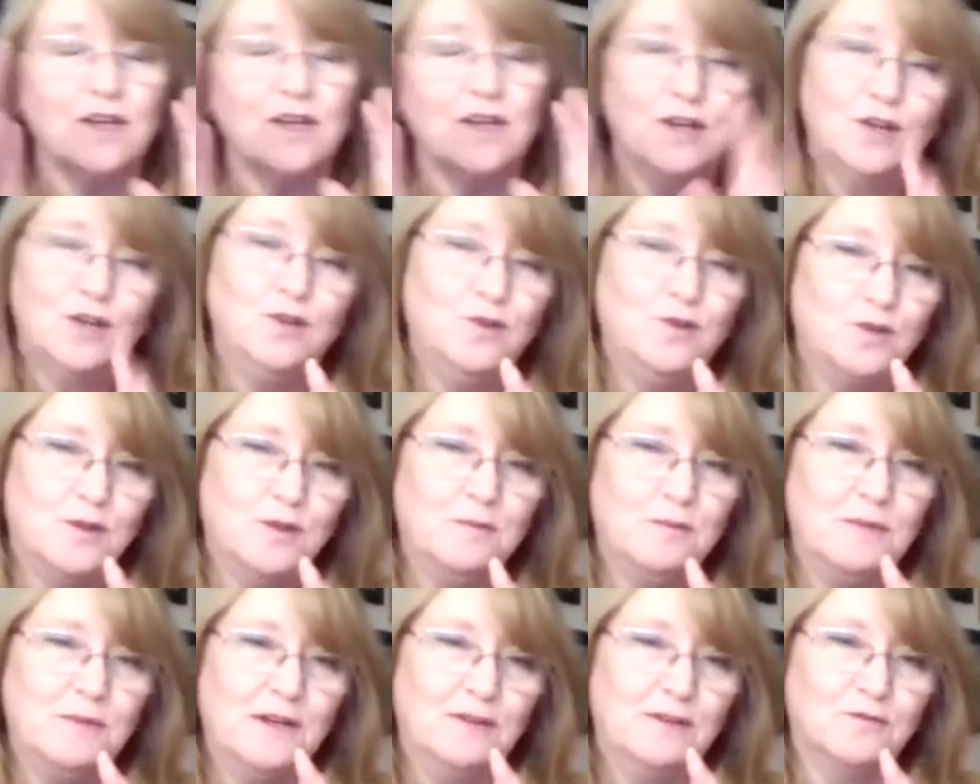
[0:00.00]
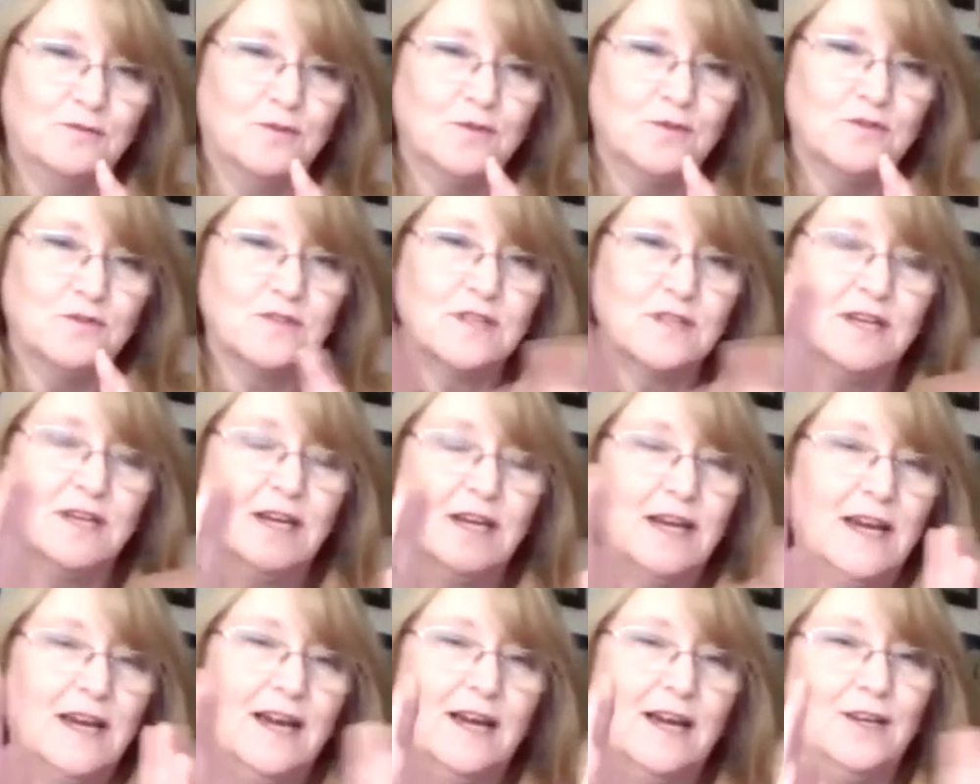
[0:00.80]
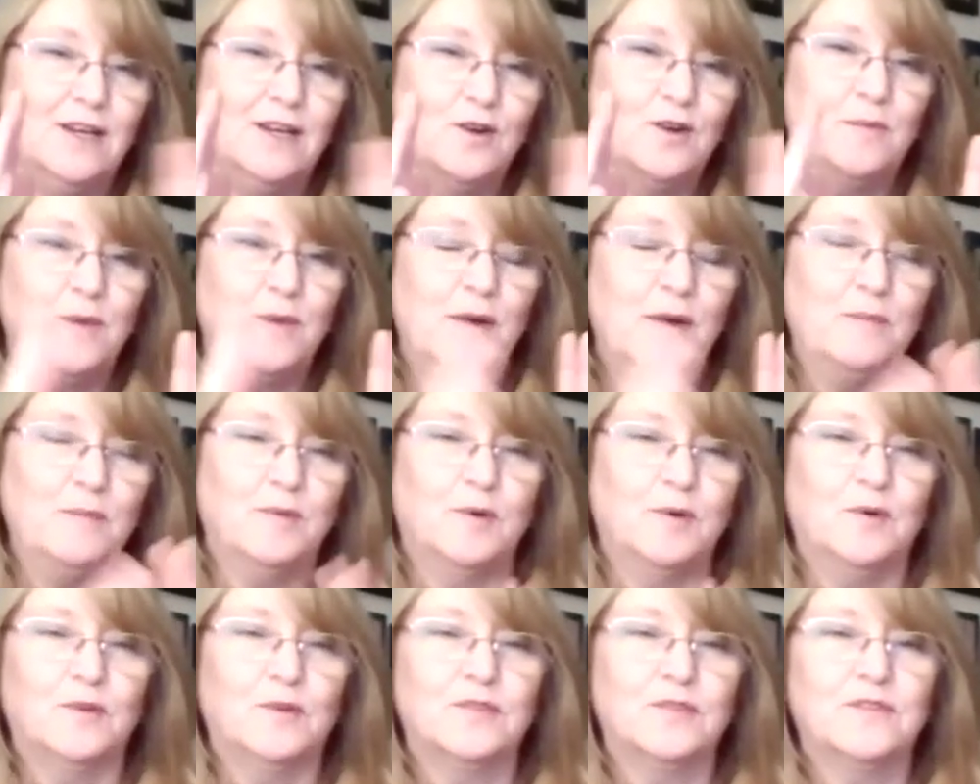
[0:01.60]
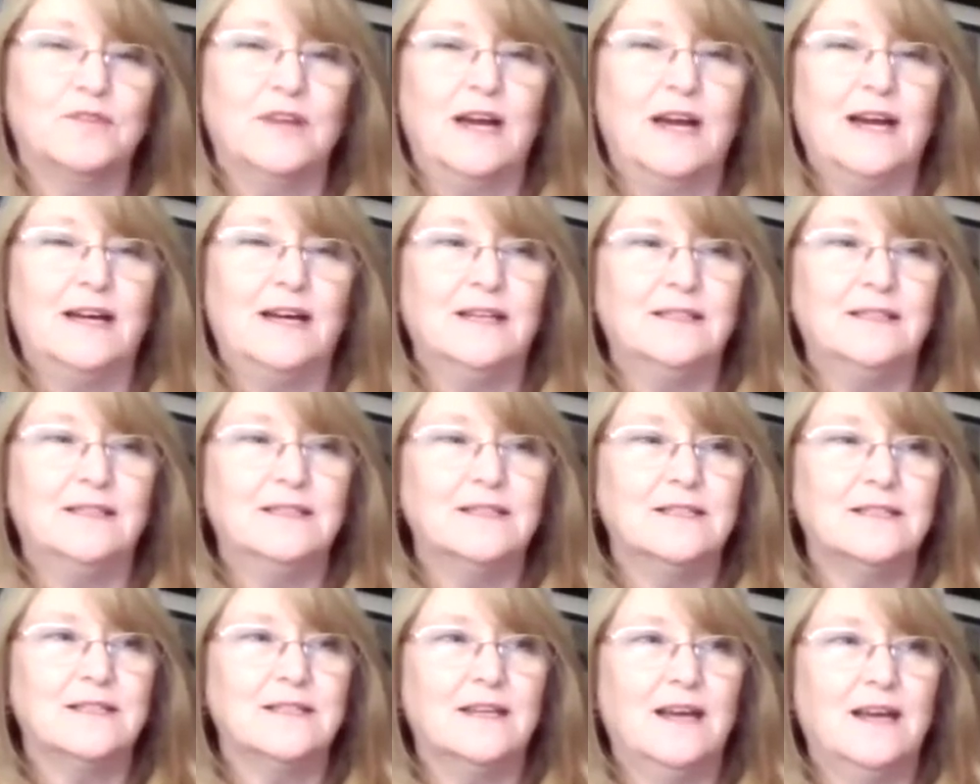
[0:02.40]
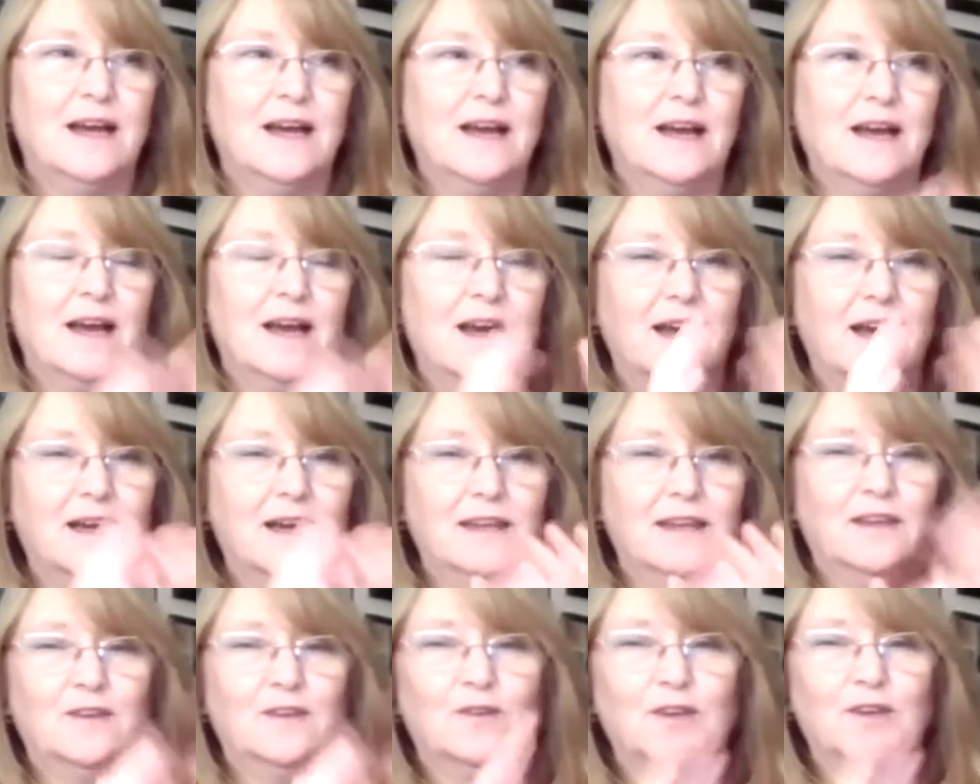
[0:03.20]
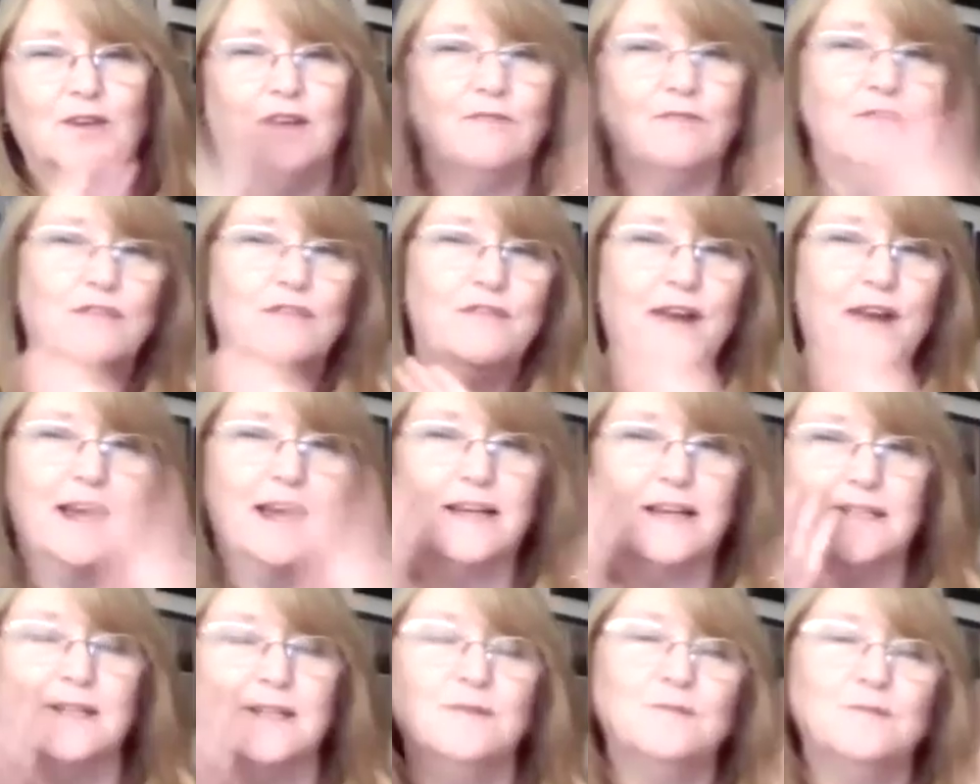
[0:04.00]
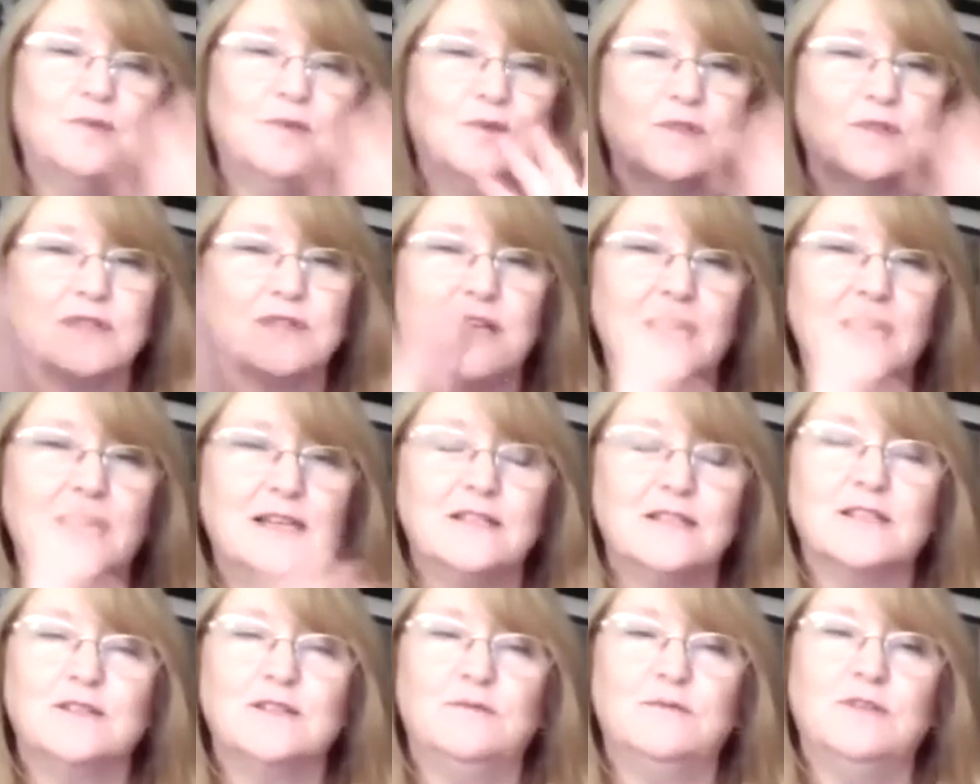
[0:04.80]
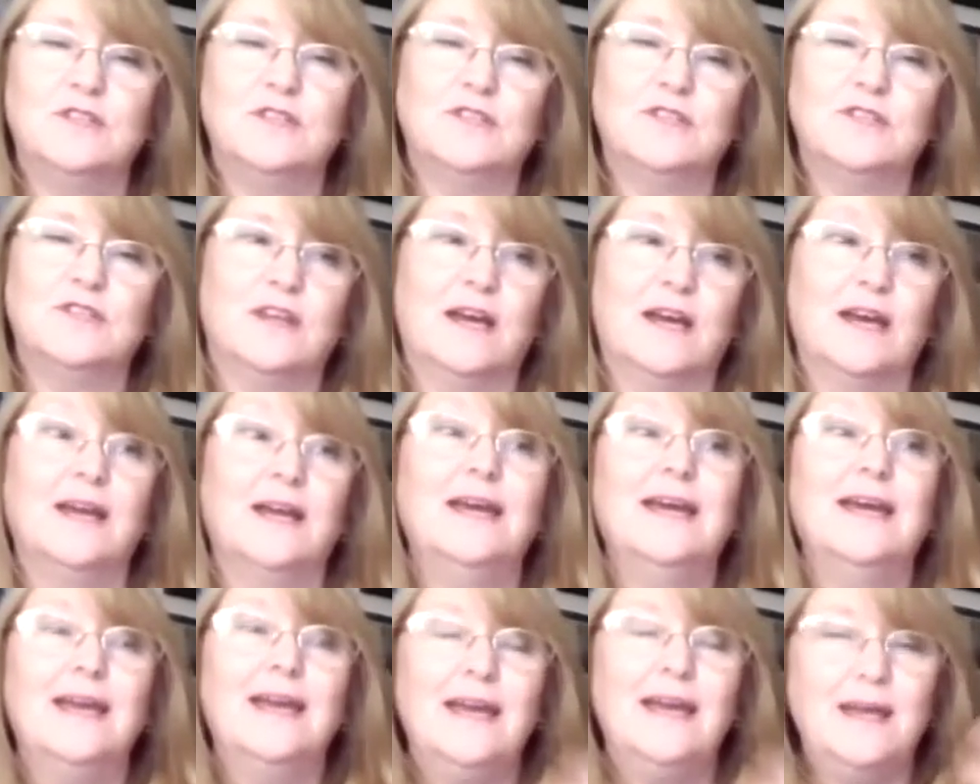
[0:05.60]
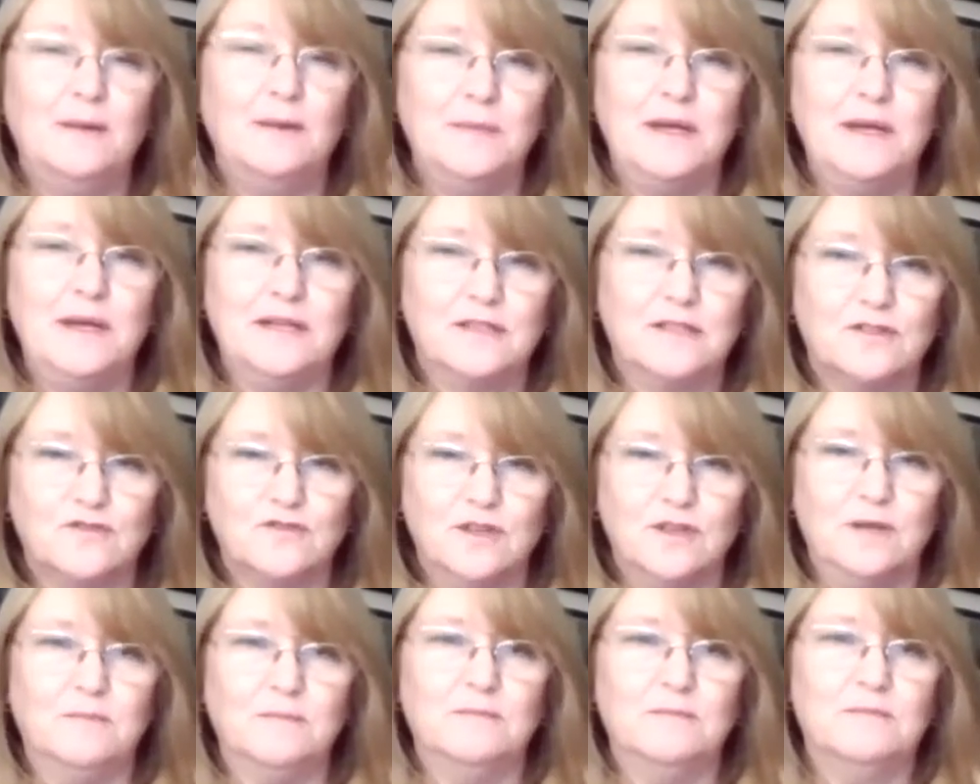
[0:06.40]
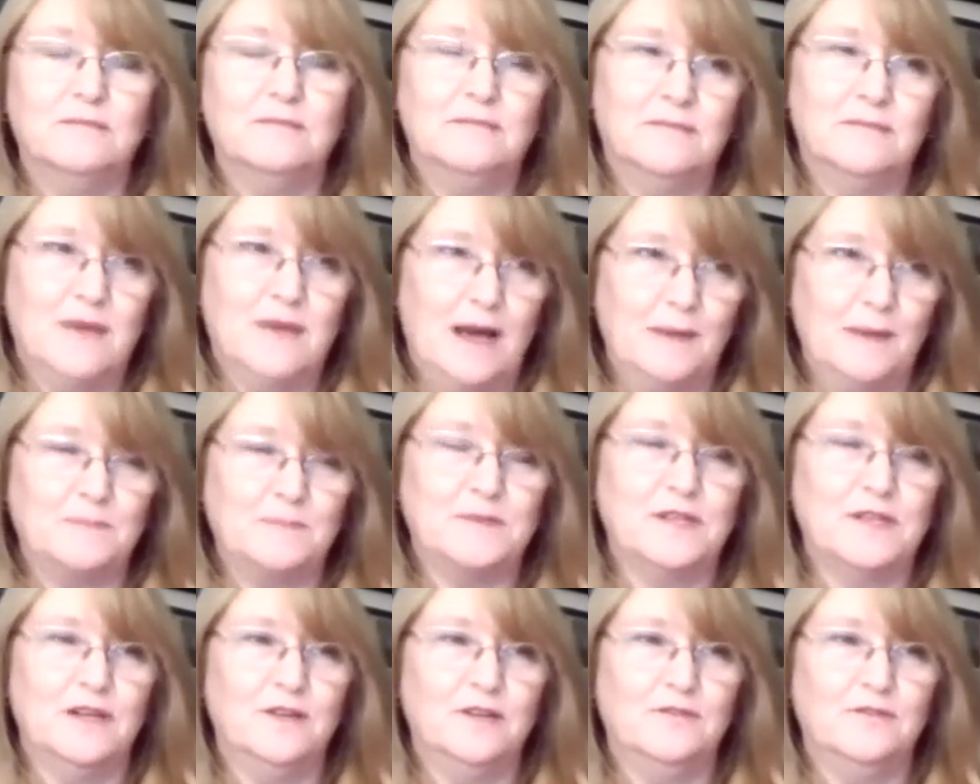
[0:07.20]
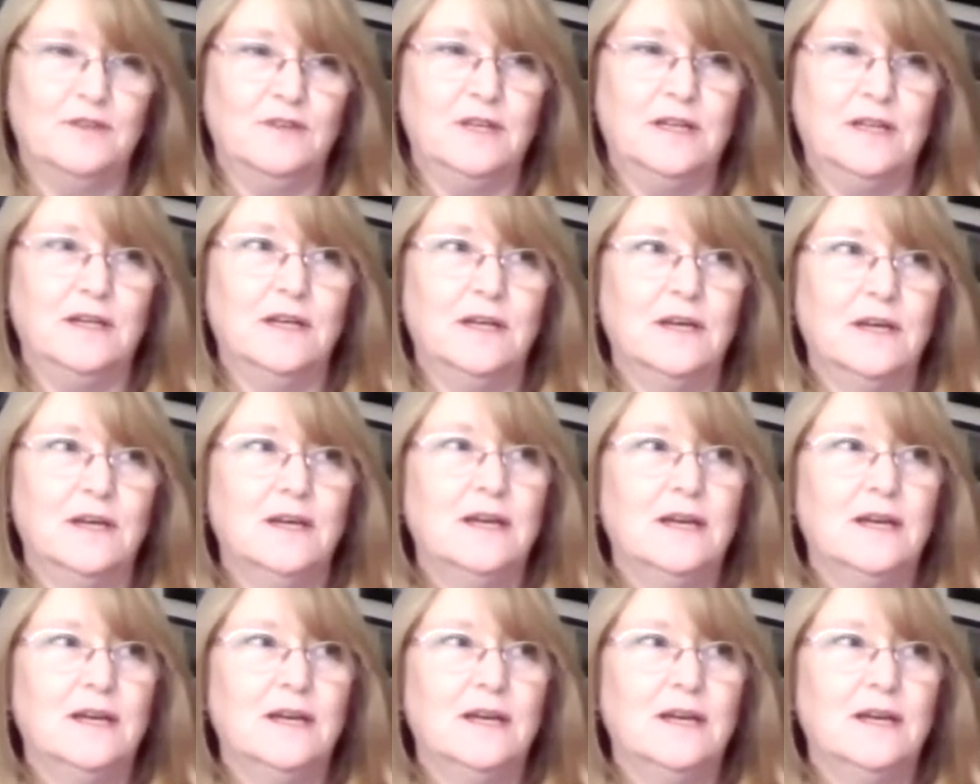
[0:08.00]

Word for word: you're the middle road, and you're a bit of both. And you know, you're reflecting both sides to each other in mainstream absolutely.